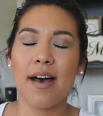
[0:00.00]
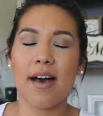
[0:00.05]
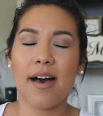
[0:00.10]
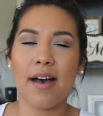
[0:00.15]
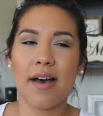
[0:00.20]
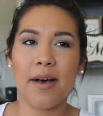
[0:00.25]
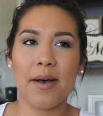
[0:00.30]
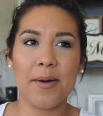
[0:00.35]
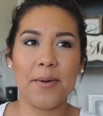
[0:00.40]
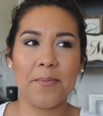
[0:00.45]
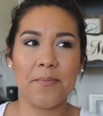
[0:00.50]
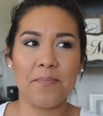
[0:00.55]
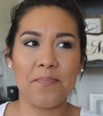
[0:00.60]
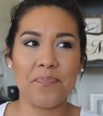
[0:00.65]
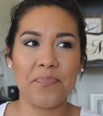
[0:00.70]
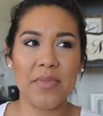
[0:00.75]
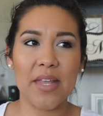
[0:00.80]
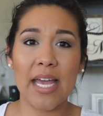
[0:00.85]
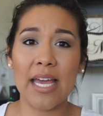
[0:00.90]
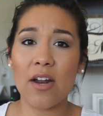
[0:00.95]

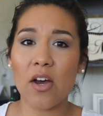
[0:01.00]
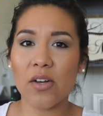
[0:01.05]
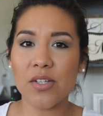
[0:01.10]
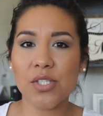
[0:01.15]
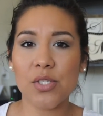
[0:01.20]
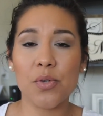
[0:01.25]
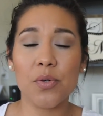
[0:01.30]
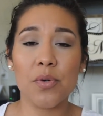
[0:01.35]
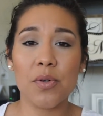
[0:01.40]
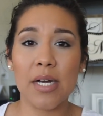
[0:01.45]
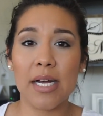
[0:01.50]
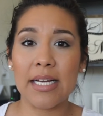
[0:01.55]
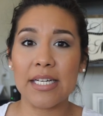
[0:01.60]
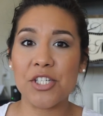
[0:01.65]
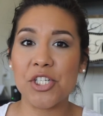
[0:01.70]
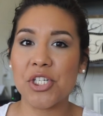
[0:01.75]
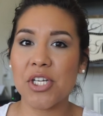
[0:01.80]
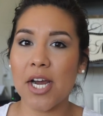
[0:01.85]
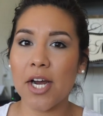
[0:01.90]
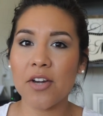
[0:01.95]
And also
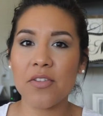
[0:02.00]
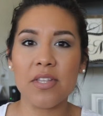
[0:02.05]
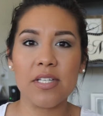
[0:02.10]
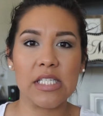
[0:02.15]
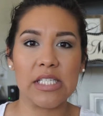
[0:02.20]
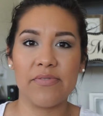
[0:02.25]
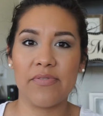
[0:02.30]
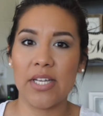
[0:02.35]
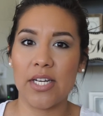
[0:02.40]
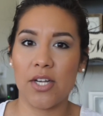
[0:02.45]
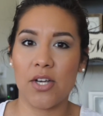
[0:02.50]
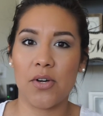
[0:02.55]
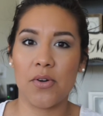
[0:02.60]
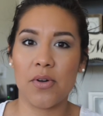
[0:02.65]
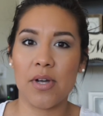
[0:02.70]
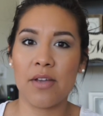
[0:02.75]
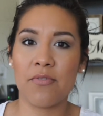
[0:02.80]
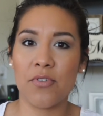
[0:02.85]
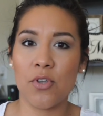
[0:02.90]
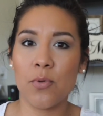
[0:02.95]
share this
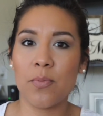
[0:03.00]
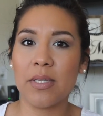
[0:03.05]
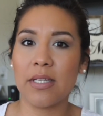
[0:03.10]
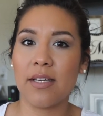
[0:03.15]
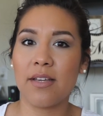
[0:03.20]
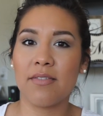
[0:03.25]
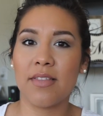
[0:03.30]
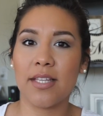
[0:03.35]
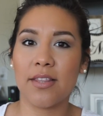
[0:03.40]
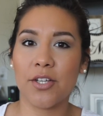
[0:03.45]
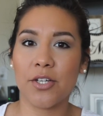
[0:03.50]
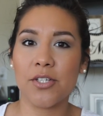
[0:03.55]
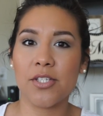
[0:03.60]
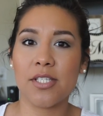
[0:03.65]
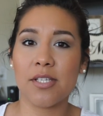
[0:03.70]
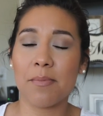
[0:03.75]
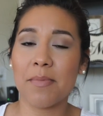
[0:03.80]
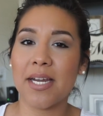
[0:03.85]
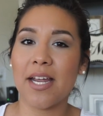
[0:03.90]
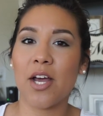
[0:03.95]
video if you believe that
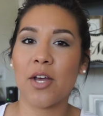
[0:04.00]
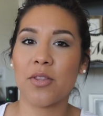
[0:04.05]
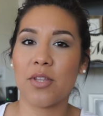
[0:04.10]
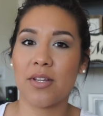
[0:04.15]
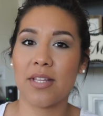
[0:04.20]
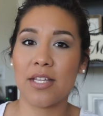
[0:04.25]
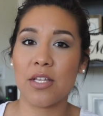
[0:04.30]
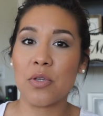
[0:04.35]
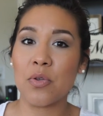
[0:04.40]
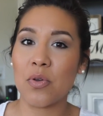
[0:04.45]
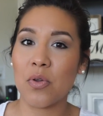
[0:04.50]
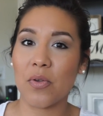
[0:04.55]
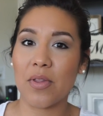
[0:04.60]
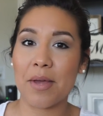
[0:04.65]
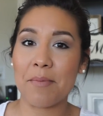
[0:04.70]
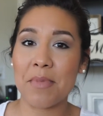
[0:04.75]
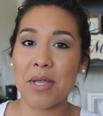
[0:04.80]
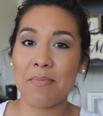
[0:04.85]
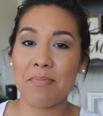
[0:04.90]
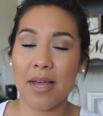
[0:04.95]
there's somebody out there that you know
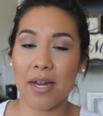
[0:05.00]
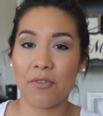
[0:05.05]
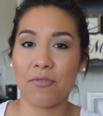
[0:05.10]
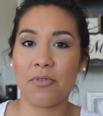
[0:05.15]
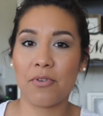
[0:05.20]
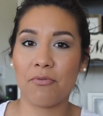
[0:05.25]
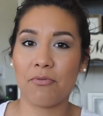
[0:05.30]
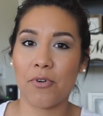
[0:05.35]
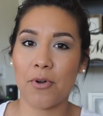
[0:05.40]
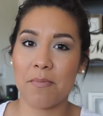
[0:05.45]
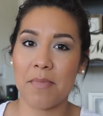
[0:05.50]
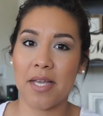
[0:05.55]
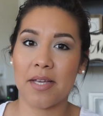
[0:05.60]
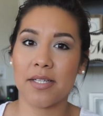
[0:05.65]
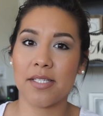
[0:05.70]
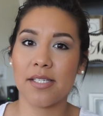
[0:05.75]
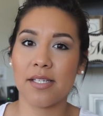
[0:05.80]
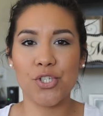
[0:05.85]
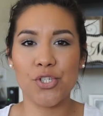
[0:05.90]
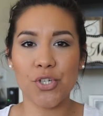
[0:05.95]
that may benefit from it.